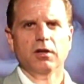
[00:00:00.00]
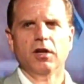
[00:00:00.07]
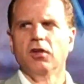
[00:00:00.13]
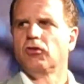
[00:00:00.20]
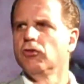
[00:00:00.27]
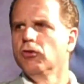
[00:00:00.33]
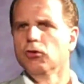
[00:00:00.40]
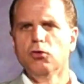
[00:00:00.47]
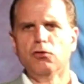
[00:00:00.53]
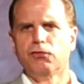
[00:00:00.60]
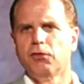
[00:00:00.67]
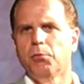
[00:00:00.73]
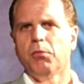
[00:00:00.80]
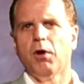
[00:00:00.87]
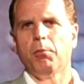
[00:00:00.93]
It's new
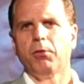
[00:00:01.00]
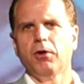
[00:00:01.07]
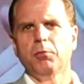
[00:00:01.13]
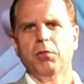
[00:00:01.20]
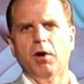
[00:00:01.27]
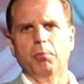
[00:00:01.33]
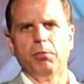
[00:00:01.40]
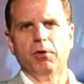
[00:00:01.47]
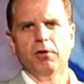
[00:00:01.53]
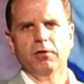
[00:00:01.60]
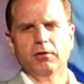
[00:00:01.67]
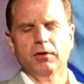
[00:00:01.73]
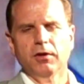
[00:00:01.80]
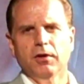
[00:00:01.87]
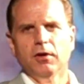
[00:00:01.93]
from bumper to bumper.
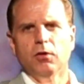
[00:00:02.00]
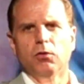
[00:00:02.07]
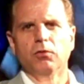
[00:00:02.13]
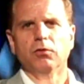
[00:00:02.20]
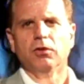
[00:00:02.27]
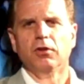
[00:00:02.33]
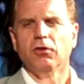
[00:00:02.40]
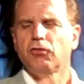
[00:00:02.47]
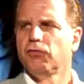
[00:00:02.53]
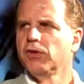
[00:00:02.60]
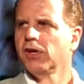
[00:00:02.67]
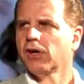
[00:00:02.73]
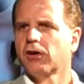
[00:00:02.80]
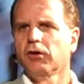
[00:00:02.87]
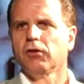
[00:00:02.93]
This
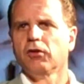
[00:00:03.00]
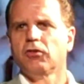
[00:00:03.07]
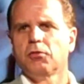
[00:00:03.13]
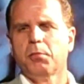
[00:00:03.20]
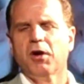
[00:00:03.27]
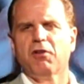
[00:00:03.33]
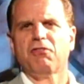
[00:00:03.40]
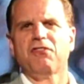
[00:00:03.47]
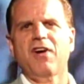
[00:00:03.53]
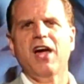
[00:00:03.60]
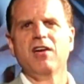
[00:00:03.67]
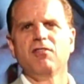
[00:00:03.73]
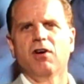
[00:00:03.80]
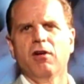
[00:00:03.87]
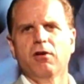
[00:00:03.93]
vehicle is about
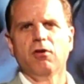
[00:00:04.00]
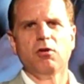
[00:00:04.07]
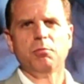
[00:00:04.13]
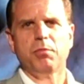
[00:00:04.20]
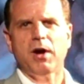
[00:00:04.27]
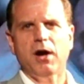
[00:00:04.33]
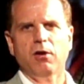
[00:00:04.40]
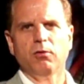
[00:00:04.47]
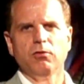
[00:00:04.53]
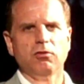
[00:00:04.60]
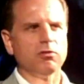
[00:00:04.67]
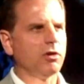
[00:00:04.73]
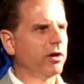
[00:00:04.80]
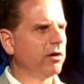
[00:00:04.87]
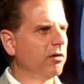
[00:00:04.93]
500
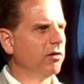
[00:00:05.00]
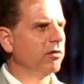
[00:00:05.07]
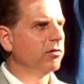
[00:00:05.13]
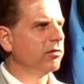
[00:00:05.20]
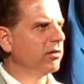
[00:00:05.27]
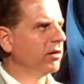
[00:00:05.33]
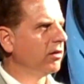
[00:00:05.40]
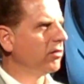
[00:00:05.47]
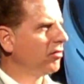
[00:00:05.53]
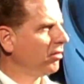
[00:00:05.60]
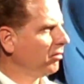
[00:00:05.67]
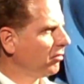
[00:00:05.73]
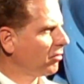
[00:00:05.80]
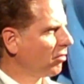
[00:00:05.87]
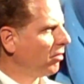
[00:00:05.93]
pounds lighter than the
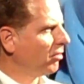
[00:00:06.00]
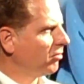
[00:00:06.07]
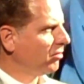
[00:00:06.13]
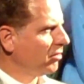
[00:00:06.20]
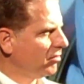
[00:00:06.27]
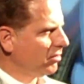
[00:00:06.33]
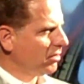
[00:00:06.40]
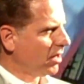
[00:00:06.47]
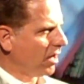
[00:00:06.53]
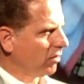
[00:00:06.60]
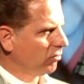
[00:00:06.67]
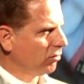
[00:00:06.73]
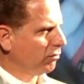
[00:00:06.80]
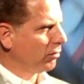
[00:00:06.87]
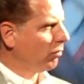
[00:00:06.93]
current
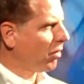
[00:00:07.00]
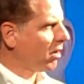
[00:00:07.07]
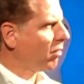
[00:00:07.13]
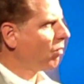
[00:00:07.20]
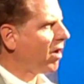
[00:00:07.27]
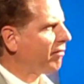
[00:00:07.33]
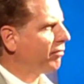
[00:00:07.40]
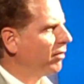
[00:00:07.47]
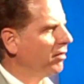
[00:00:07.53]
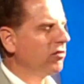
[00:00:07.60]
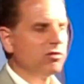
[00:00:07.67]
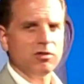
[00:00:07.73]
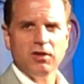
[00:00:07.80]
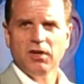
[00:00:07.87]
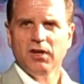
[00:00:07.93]
CTS. So if you want a
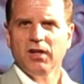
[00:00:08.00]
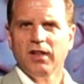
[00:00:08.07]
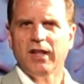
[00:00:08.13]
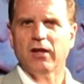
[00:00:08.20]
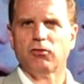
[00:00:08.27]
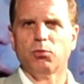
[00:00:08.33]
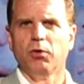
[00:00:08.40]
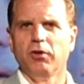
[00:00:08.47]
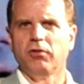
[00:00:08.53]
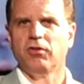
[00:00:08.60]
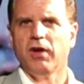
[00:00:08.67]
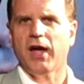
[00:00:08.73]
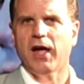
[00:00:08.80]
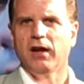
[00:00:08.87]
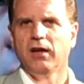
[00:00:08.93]
reference, that's where
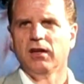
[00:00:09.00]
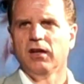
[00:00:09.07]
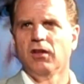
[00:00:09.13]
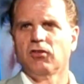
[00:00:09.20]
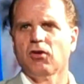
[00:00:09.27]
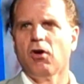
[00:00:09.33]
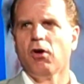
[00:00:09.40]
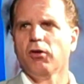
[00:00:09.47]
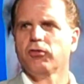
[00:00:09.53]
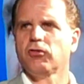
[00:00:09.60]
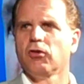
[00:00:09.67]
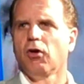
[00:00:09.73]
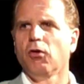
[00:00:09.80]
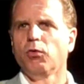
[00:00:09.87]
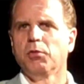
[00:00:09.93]
it's at. It's
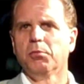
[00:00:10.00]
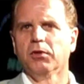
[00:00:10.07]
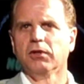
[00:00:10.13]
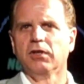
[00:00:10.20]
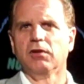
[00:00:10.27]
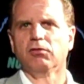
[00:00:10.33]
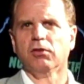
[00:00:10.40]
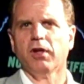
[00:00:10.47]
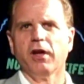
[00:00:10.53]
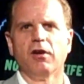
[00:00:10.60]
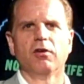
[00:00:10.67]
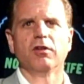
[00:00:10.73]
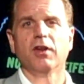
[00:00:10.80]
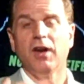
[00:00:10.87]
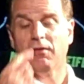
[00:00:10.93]
also, we believe,
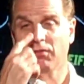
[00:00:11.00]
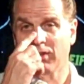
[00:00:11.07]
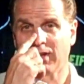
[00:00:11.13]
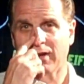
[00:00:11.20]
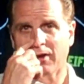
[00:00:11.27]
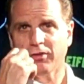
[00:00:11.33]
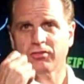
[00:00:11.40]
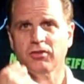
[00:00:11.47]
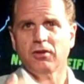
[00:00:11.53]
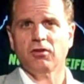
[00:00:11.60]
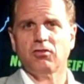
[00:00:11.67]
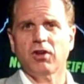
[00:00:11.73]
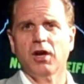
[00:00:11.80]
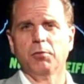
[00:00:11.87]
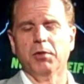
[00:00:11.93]
lighter than everything else in
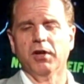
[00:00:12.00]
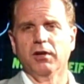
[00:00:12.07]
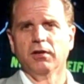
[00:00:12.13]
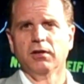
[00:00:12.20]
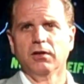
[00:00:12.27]
the segment.